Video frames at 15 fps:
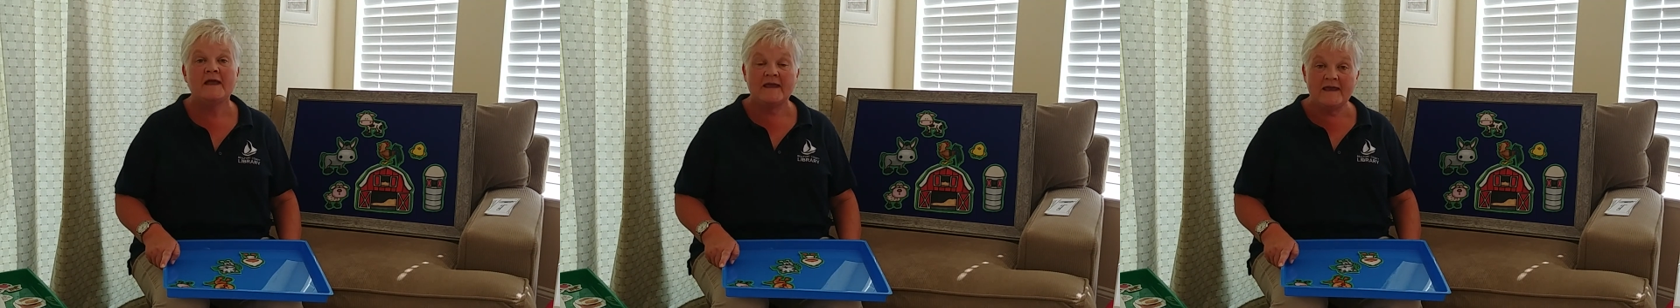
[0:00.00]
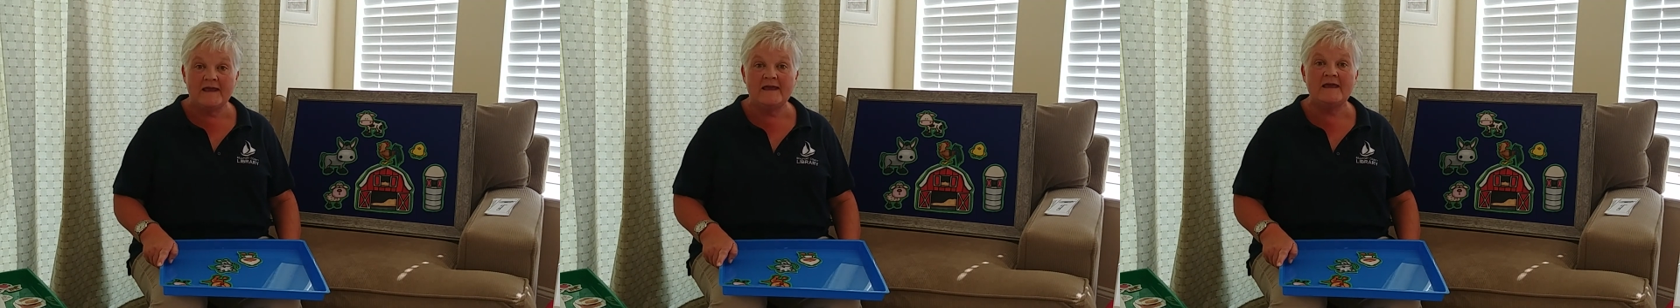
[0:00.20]

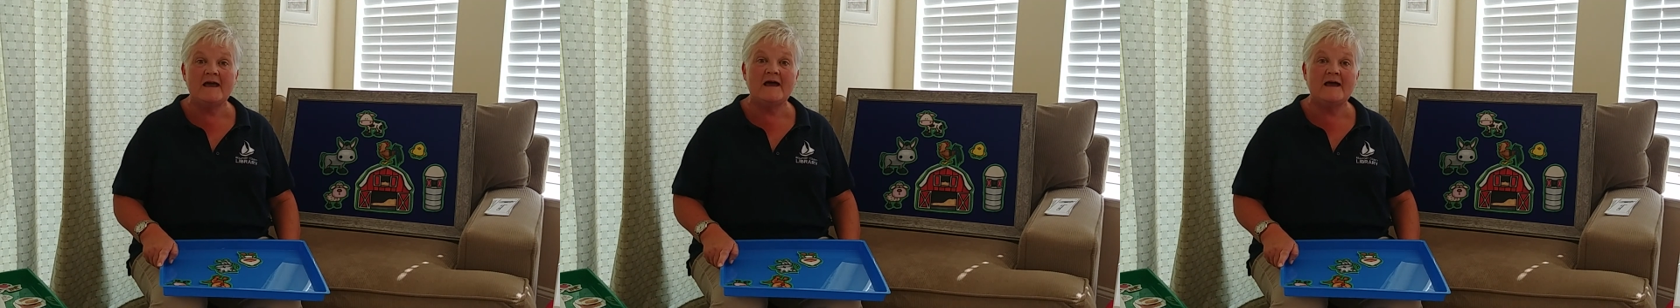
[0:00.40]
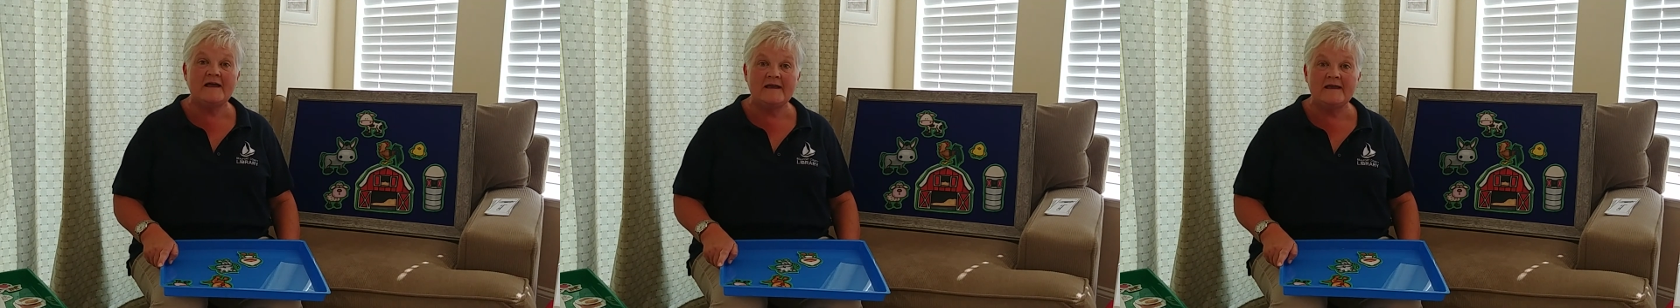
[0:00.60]

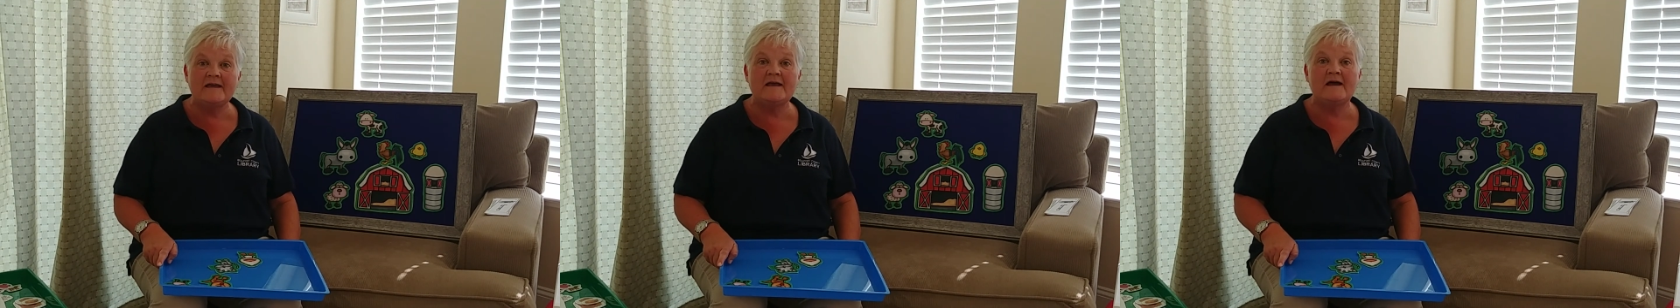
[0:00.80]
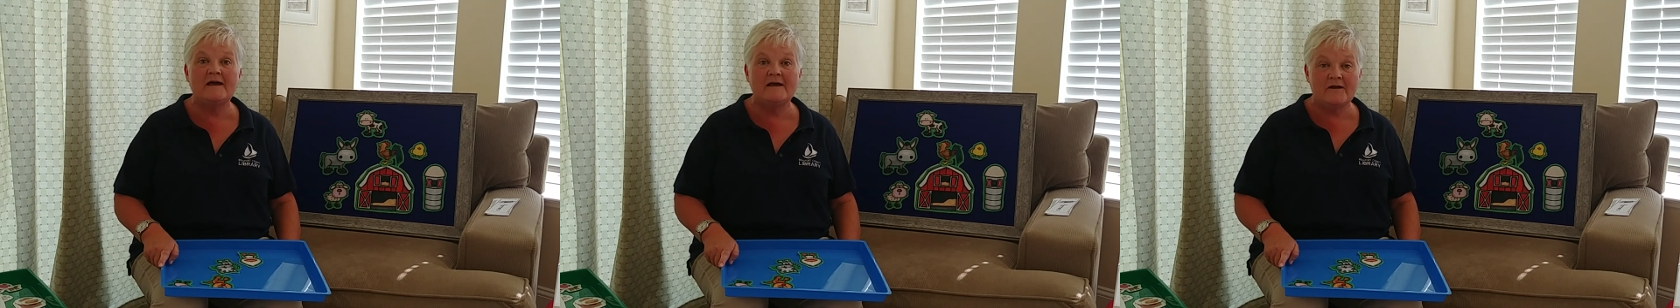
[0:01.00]

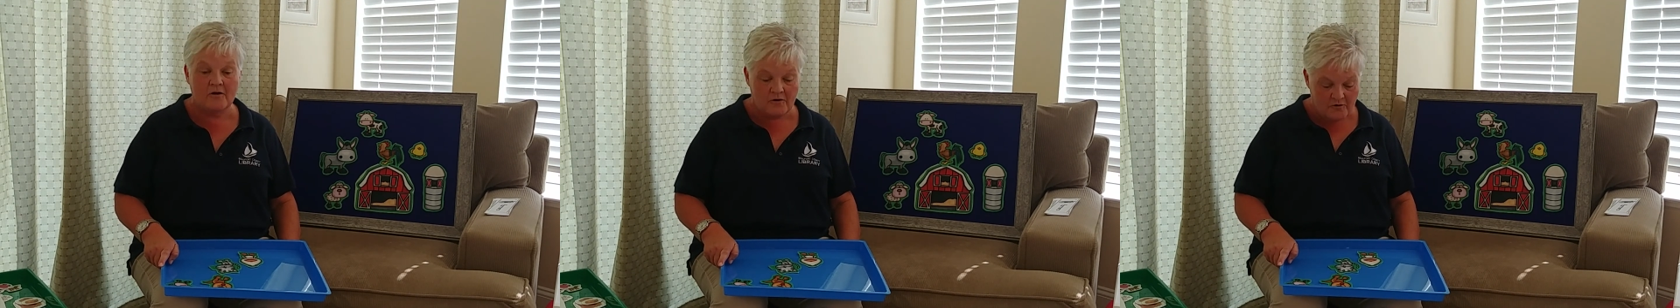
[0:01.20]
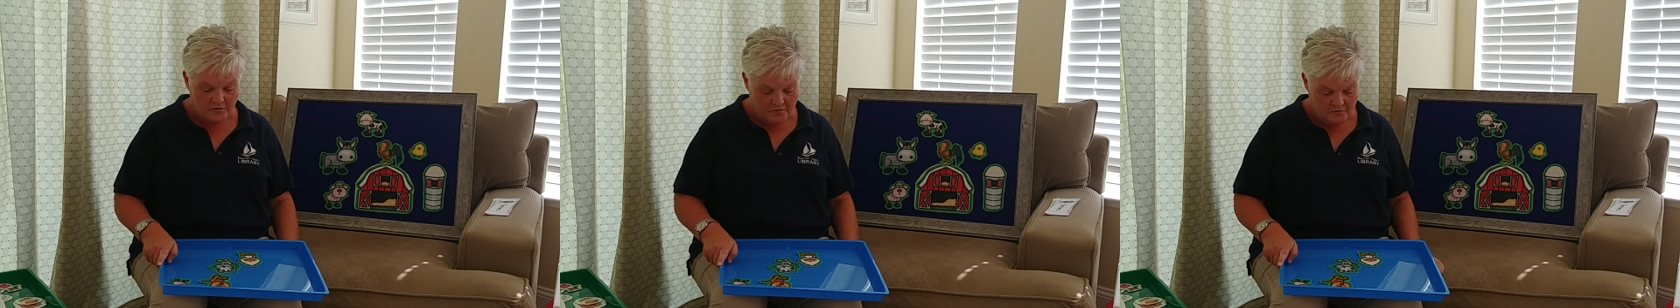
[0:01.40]

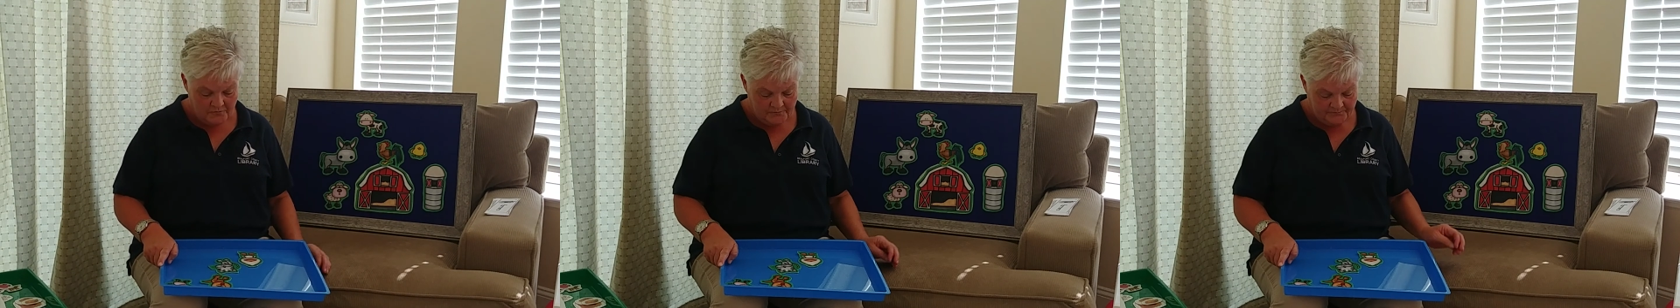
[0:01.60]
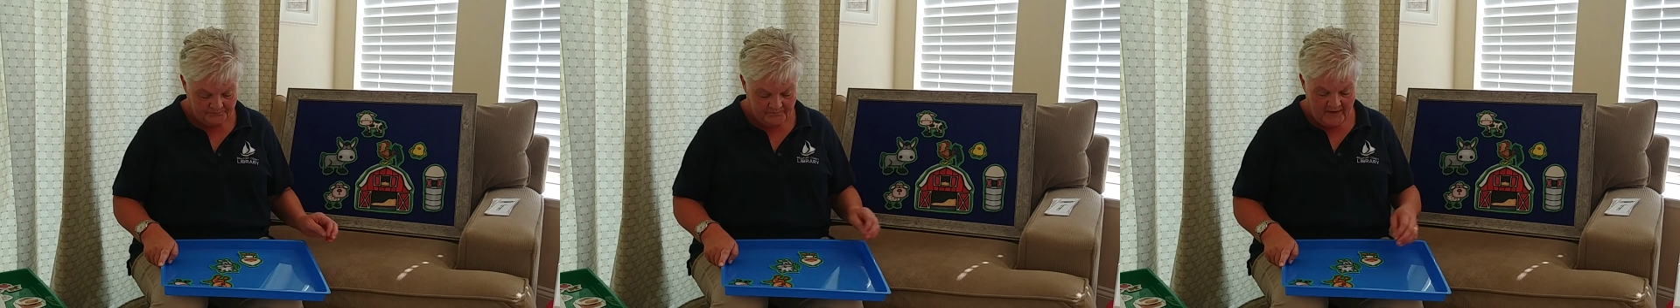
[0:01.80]

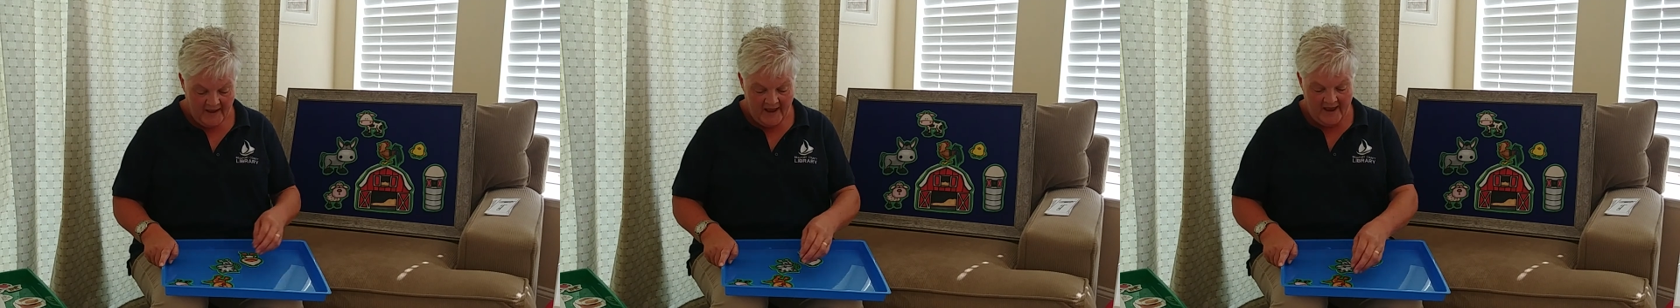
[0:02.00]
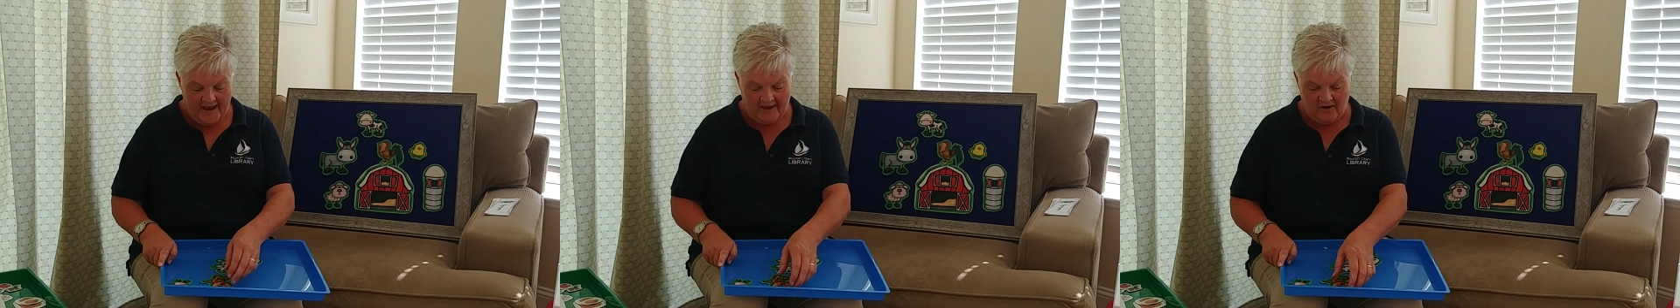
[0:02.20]
E-I-E-I-O.
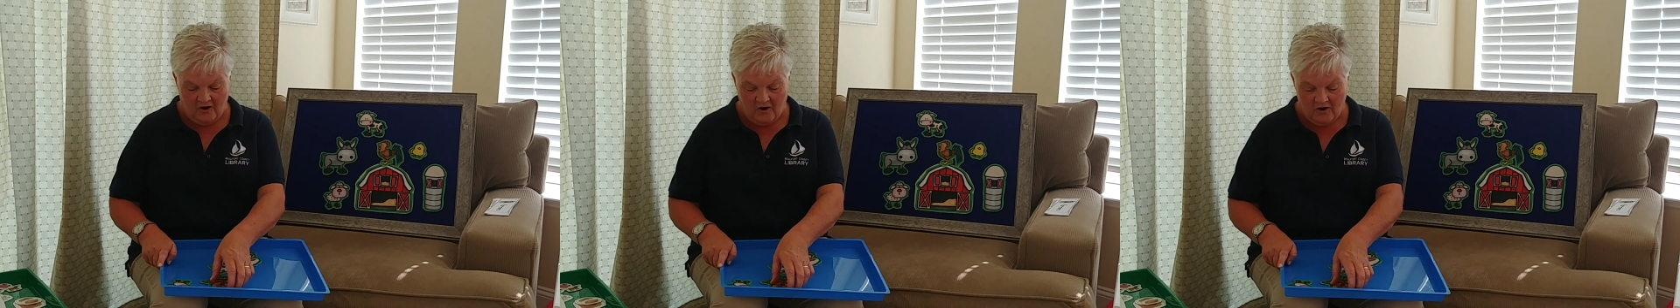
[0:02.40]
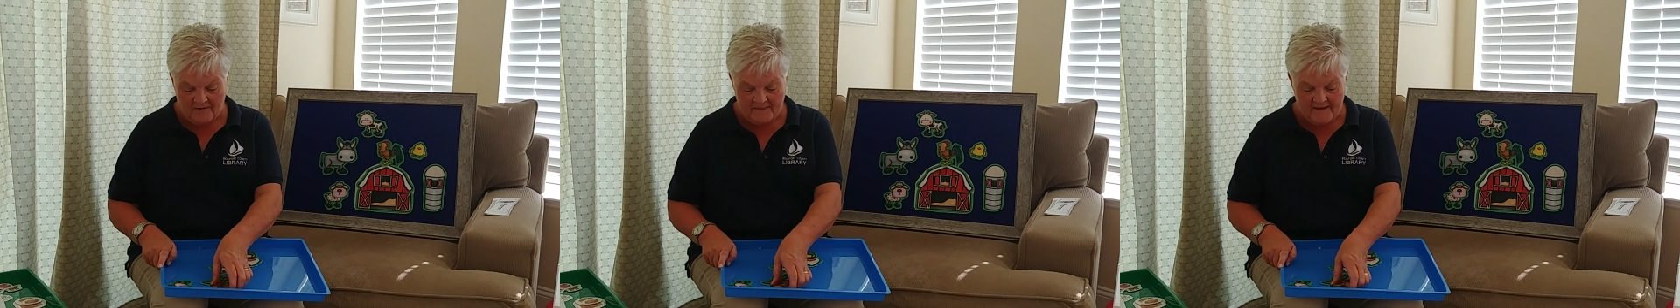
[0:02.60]
And
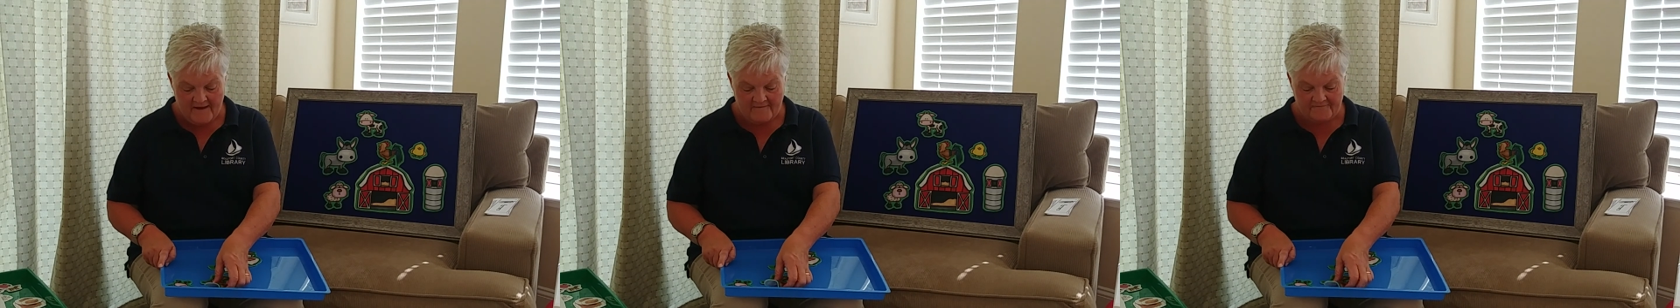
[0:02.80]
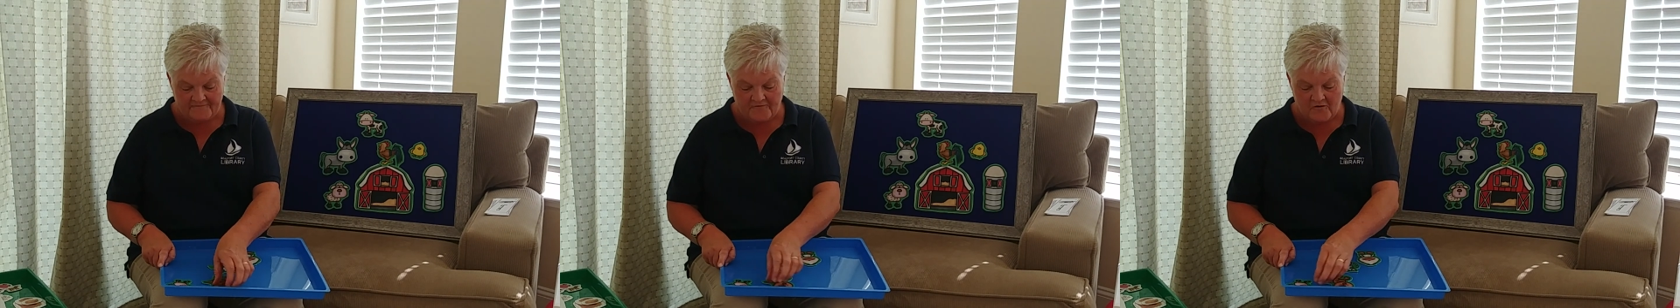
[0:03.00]
on
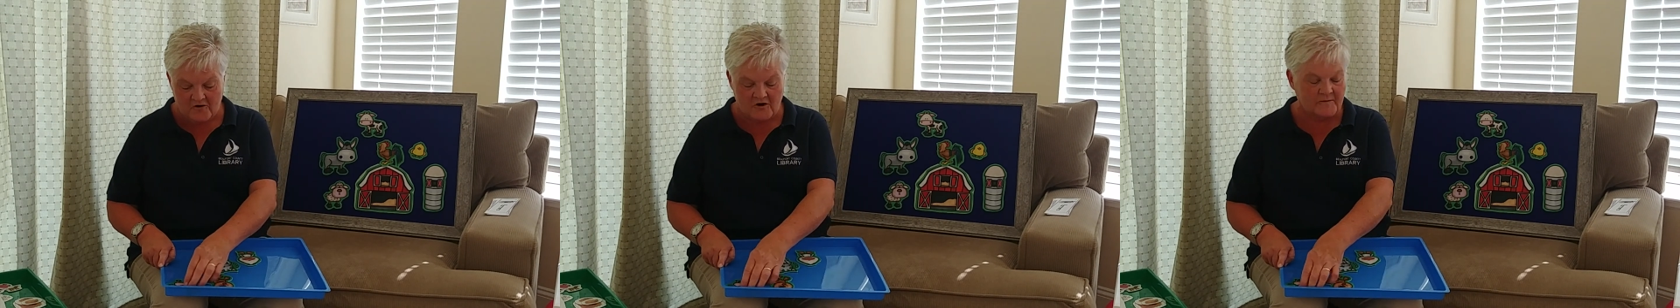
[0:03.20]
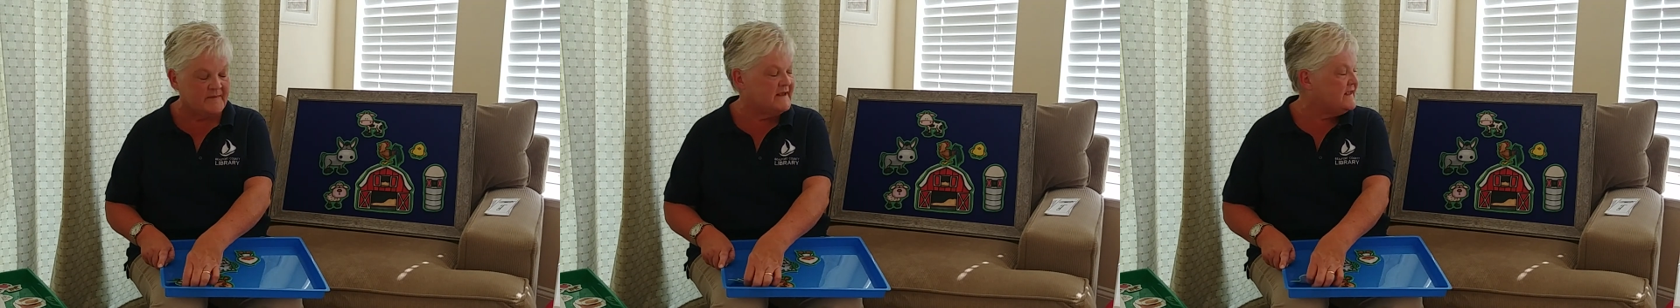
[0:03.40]
that
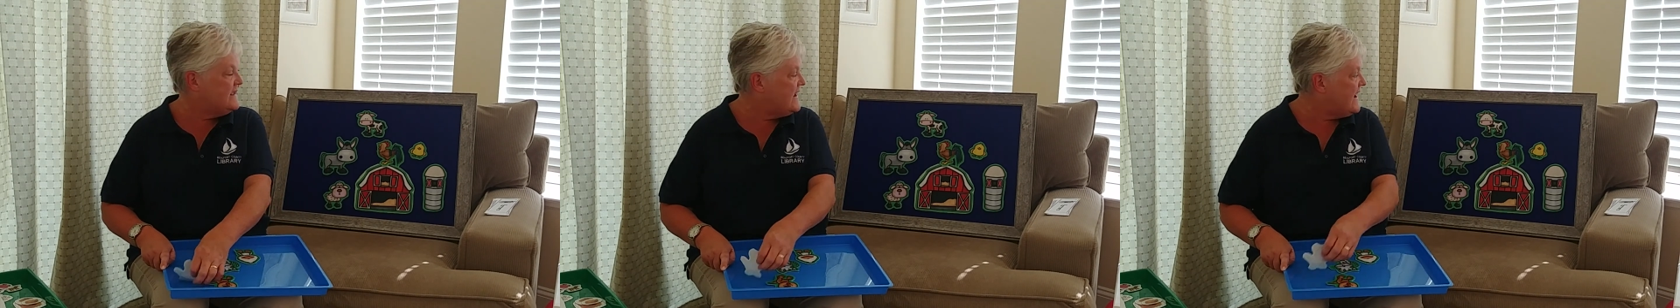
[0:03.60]
farm he